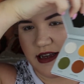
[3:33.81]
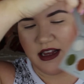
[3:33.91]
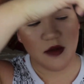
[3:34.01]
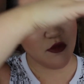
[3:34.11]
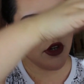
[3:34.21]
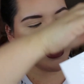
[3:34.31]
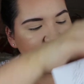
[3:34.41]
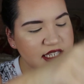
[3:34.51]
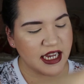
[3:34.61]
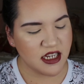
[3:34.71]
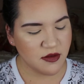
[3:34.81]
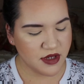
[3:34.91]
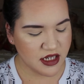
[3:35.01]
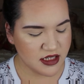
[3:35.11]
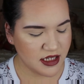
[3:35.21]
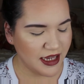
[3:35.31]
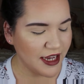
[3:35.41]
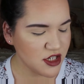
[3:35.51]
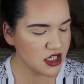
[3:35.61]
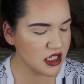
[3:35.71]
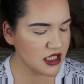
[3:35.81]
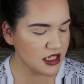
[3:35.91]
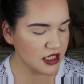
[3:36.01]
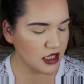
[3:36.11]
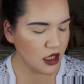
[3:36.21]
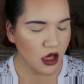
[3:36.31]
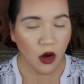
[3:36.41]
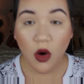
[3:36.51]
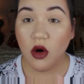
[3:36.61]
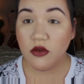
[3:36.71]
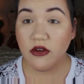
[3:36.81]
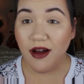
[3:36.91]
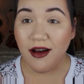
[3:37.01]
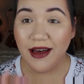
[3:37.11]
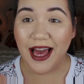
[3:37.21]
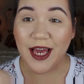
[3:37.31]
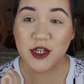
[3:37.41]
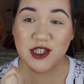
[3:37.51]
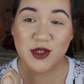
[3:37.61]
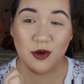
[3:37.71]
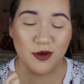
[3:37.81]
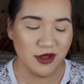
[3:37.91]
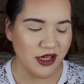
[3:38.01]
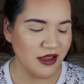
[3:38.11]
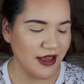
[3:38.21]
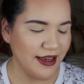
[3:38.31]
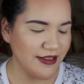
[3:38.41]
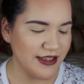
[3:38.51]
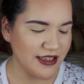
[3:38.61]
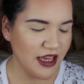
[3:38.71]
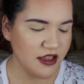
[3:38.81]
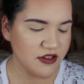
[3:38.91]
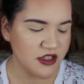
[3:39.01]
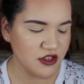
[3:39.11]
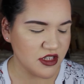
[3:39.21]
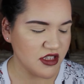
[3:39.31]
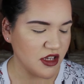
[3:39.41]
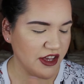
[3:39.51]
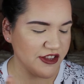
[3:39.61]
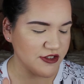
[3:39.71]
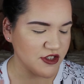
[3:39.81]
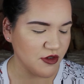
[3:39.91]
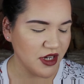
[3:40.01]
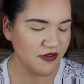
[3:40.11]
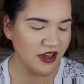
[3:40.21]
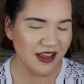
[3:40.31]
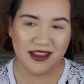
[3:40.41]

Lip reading: And I'm really excited because like overall, I just really like these colors and just the color story of it.